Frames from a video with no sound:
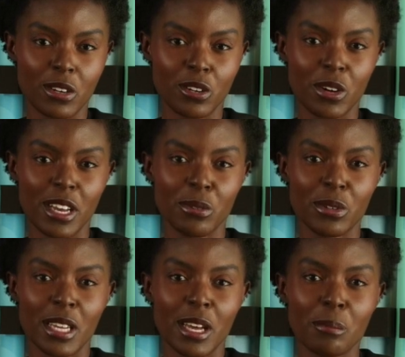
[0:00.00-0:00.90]
a
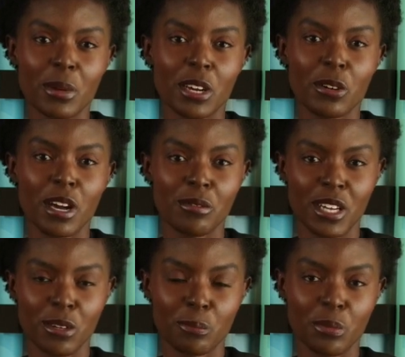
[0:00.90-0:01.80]
dream, but a
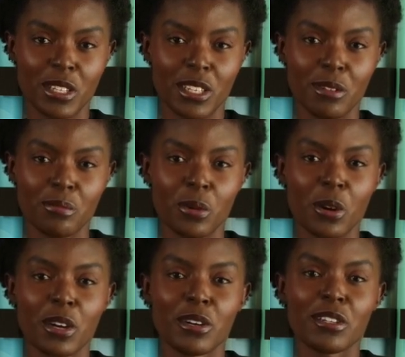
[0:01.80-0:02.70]
living, breathing
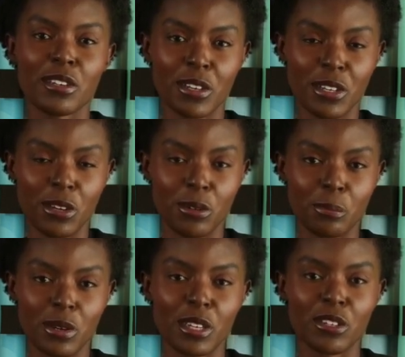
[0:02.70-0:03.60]
force.
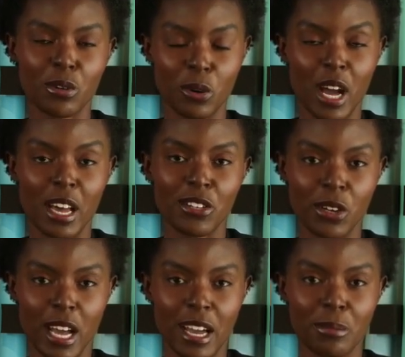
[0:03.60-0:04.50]
But this requires
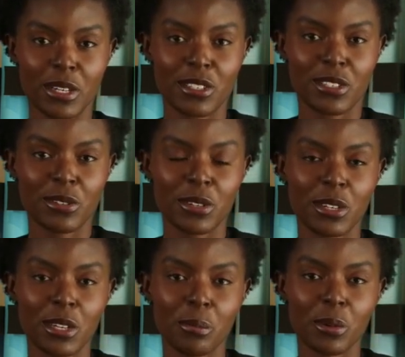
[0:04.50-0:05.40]
alignment
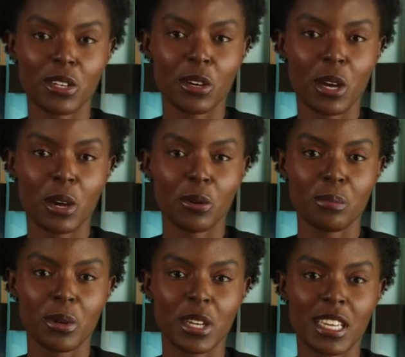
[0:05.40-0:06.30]
with your
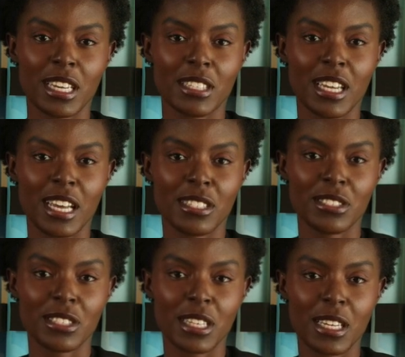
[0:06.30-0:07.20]
own burning
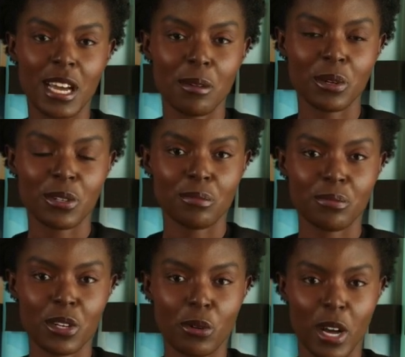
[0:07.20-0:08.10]
intent and with the
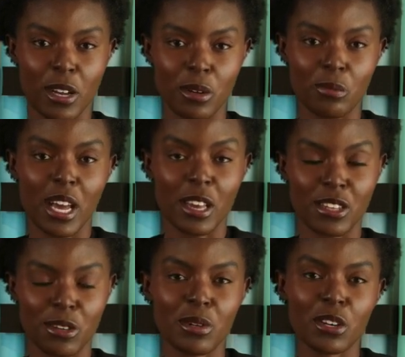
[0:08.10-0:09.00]
few other rare
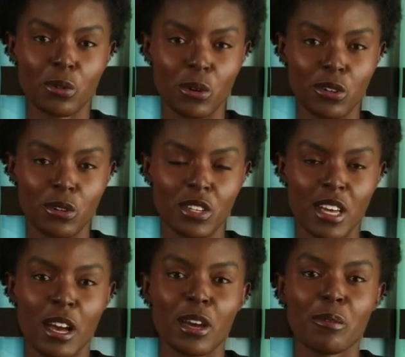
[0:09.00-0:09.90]
individuals who
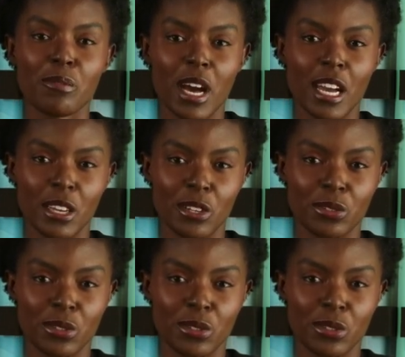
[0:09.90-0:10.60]
share your fire.